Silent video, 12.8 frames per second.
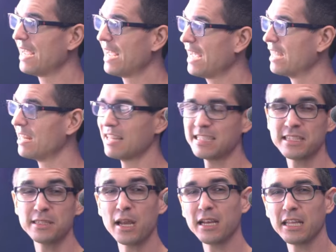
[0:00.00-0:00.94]
And this
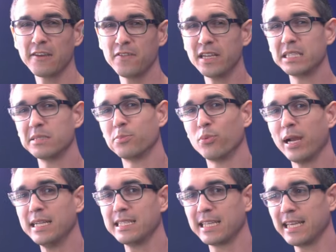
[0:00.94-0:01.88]
is not even as
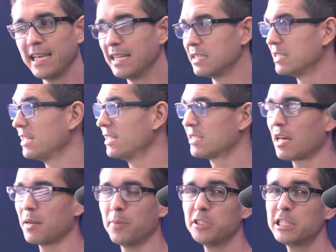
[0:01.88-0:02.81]
bright as it gets. It's
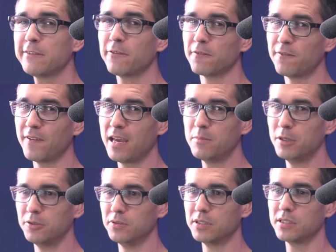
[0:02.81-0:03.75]
got a bunch of different fan
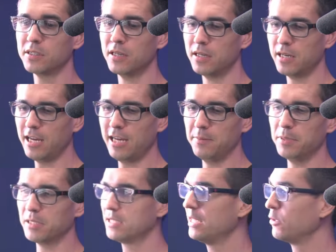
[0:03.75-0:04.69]
modes uh,
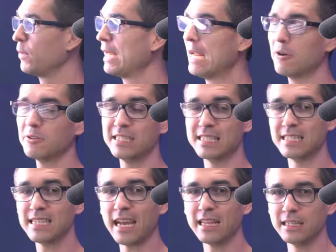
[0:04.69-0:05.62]
built in. Right now it's in
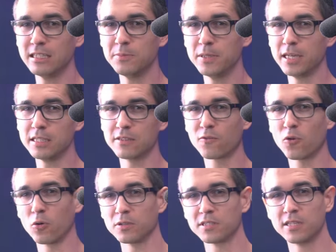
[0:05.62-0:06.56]
silent because of
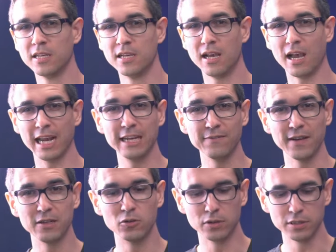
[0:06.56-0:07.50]
course I hate
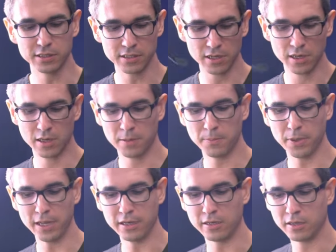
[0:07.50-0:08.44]
fan noise,
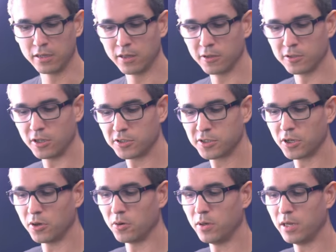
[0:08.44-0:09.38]
but there's
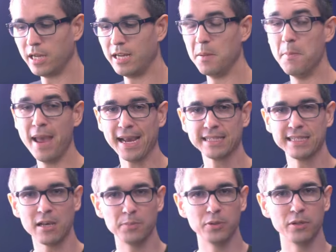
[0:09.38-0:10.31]
also uh, max
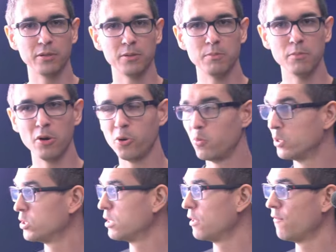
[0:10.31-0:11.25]
output mode,
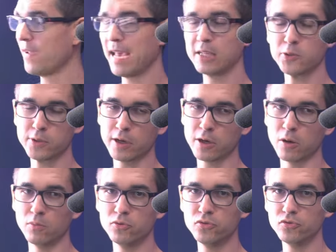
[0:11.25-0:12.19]
which the fans will start
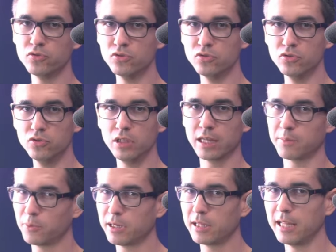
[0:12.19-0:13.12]
going
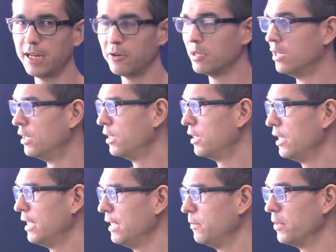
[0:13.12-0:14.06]
like pretty loud,
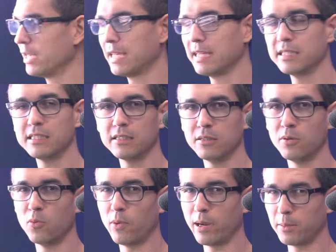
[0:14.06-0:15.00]
uh, but it gets
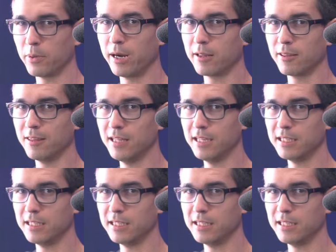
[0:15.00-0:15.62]
way brighter than